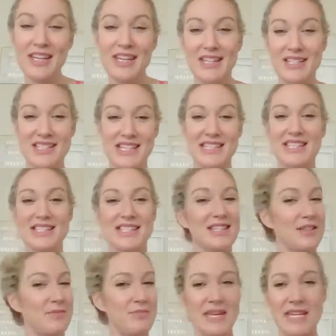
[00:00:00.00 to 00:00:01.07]
Because this isn't
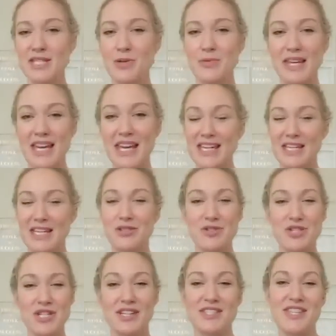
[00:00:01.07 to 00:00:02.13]
me doing it and you
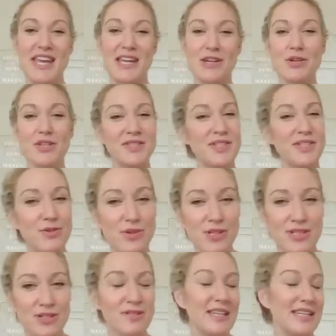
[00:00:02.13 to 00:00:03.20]
saying, Christy, you can
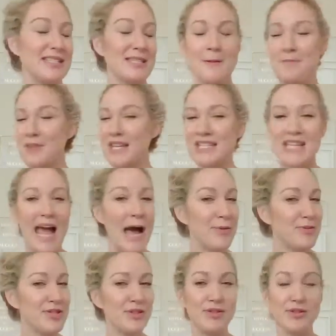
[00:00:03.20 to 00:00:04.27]
do this. There's
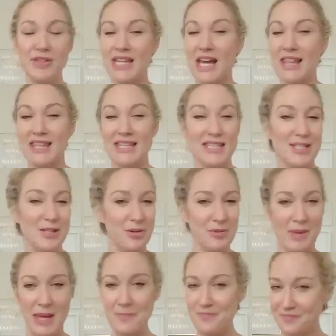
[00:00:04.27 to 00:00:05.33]
absolutely nothing to do with
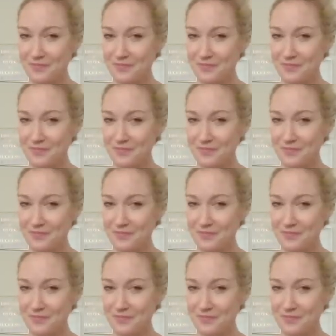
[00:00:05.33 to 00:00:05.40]
me.